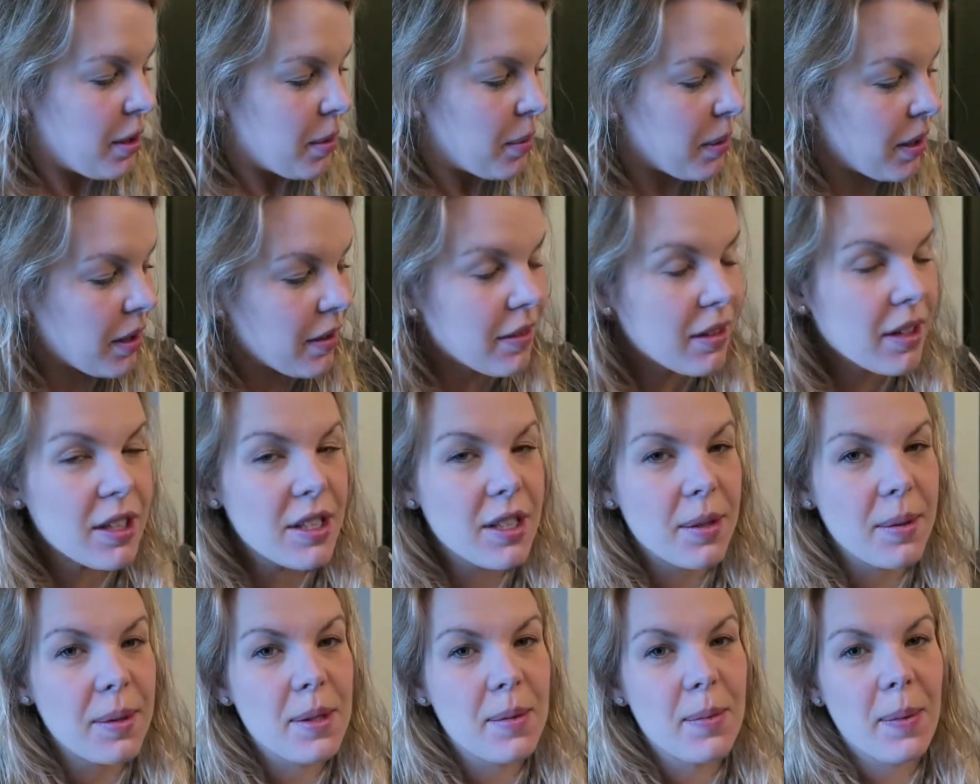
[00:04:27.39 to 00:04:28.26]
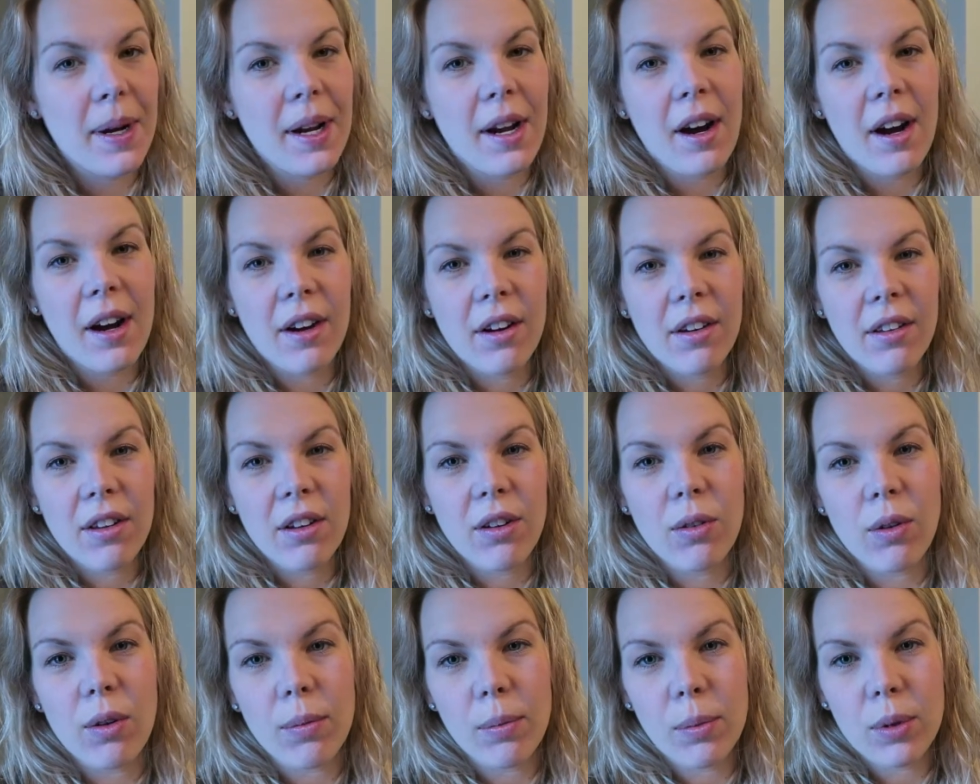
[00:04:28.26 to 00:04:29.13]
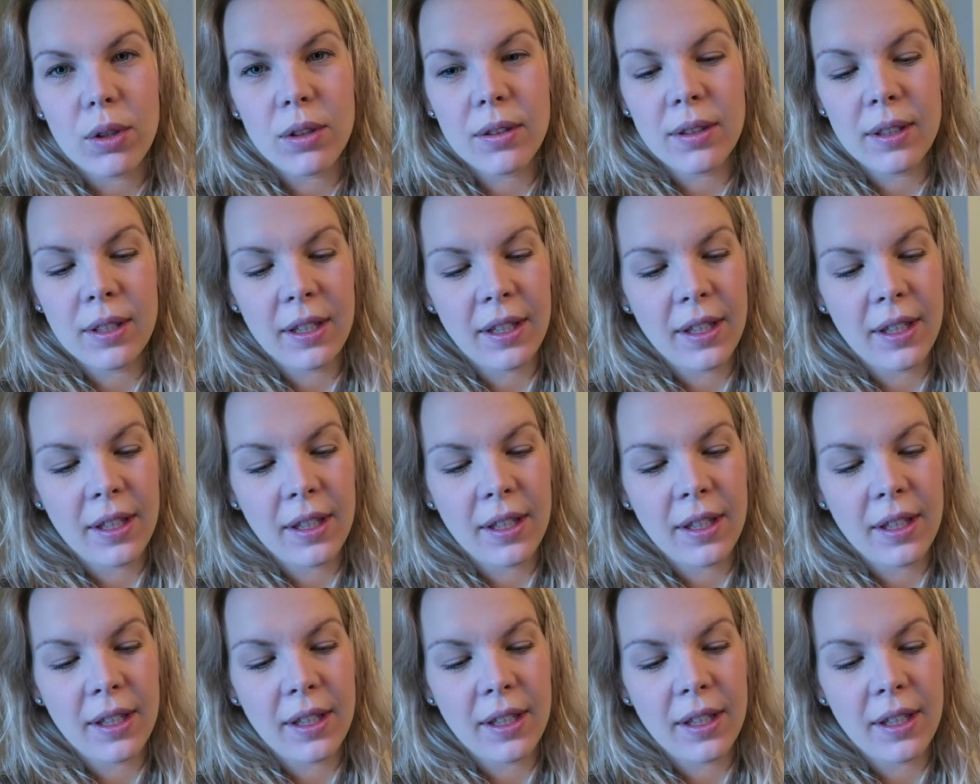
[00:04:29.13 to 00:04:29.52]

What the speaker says: whatever, it's always way higher than normal,